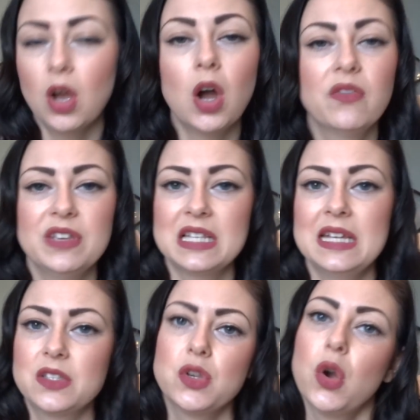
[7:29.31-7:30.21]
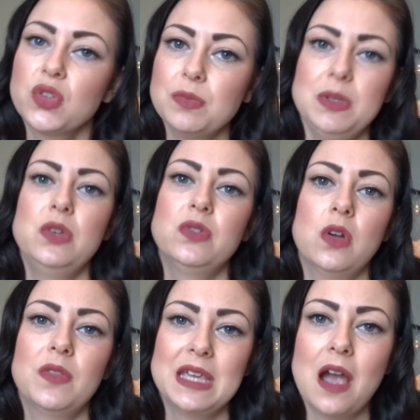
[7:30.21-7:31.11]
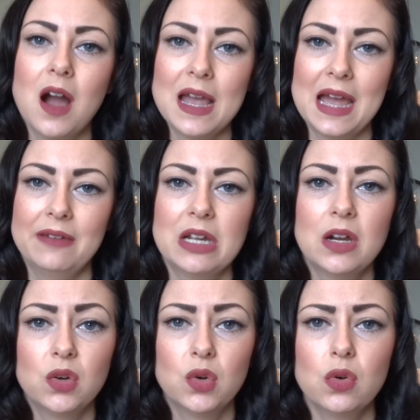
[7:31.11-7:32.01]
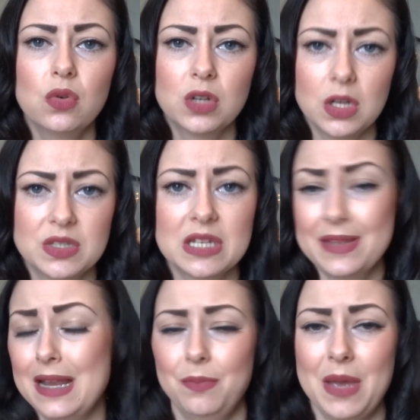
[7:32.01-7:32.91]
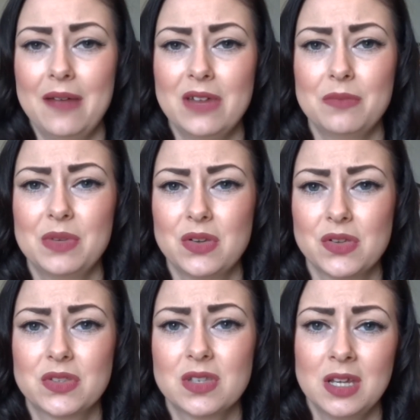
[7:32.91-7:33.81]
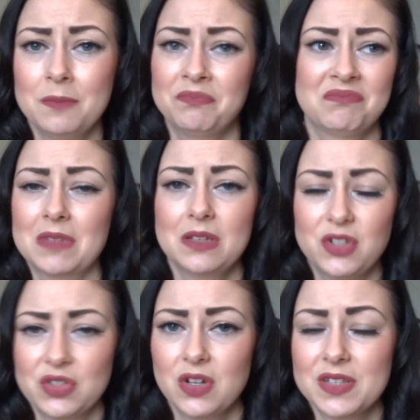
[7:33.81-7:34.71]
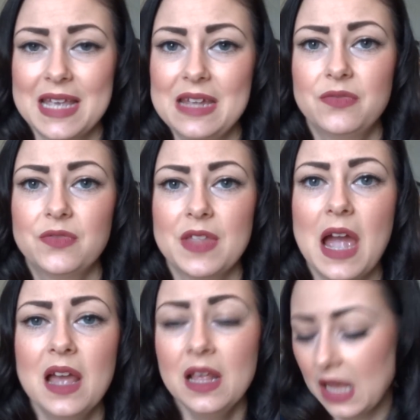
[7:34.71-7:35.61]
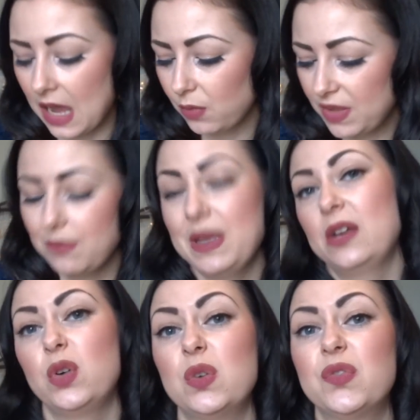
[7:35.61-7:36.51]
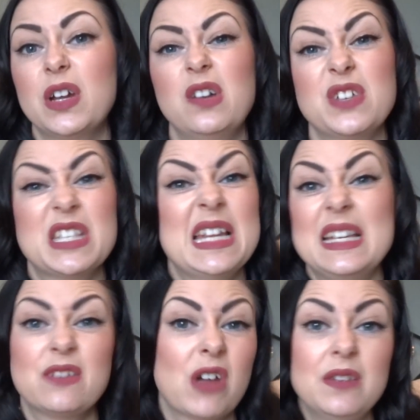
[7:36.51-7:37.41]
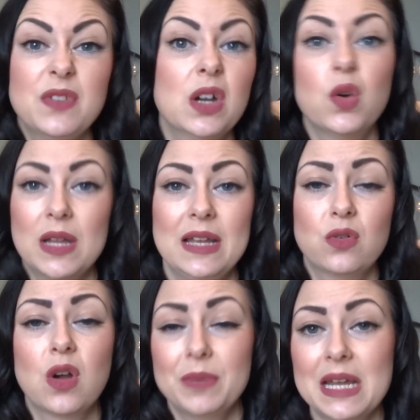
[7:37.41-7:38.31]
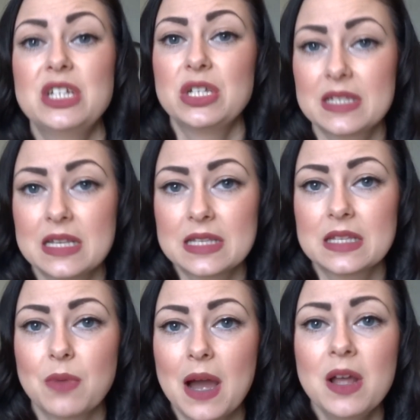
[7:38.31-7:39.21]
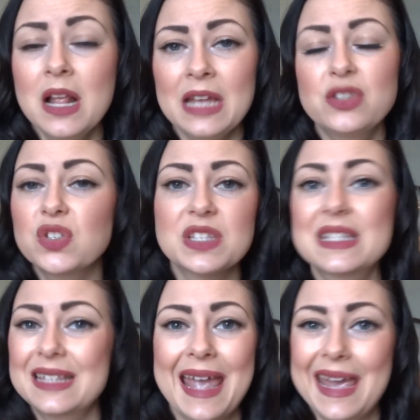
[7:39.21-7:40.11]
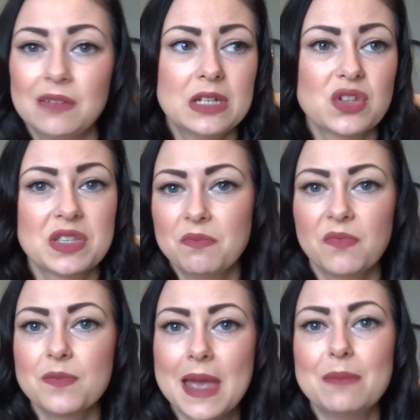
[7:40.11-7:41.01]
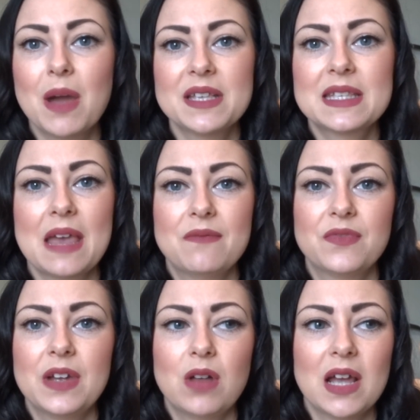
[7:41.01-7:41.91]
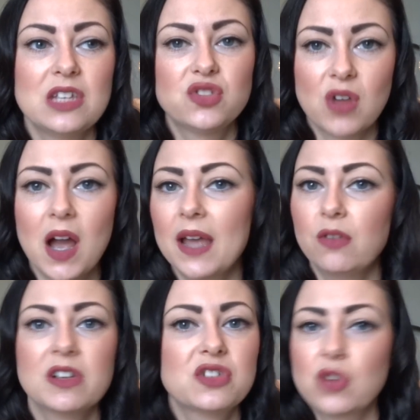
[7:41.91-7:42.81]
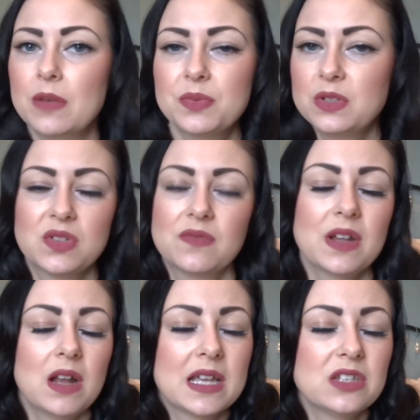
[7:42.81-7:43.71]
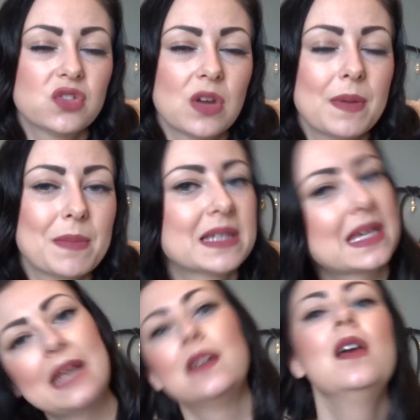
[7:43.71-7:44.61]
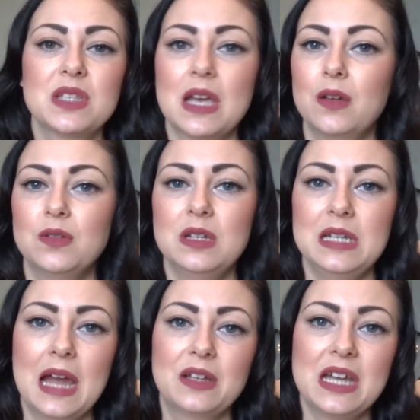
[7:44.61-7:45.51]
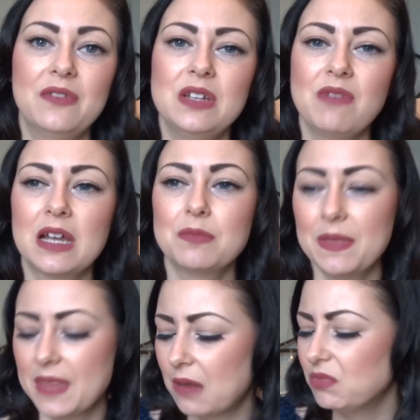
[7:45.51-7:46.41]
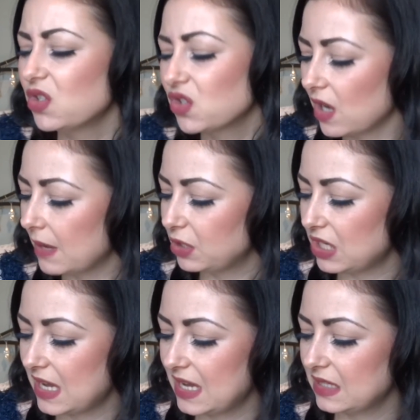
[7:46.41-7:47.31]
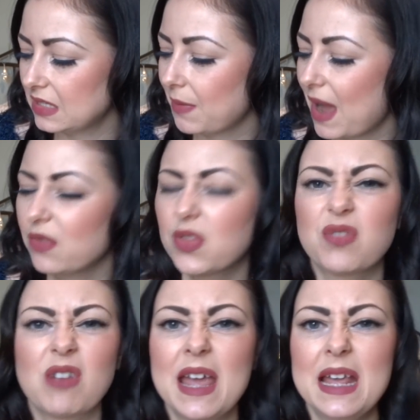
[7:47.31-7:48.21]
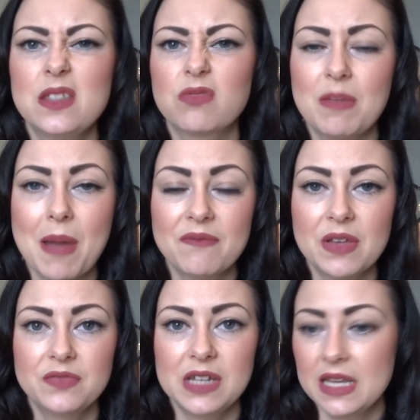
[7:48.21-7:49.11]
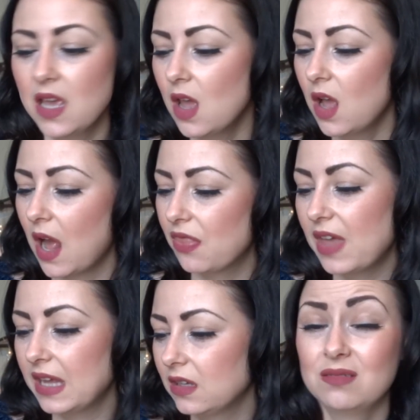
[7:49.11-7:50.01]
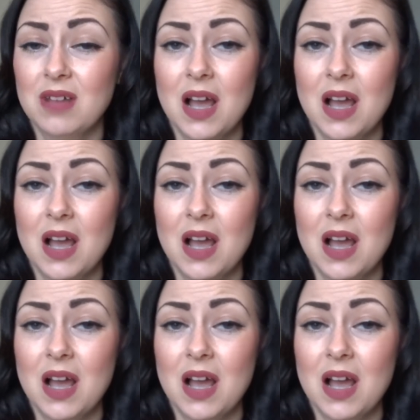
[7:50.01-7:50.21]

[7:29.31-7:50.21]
Obviously it's not to be used on the eye area or close to the lip area because it's just not safe for that. And with it being oil free, obviously it's great for oily or combination skins as well. It doesn't sting, it doesn't make my skin feel like it's dry, or it doesn't feel like it's stripping my skin. So yeah, I definitely recommend that. I'm not sure how much it is. It's about £3.50 I think.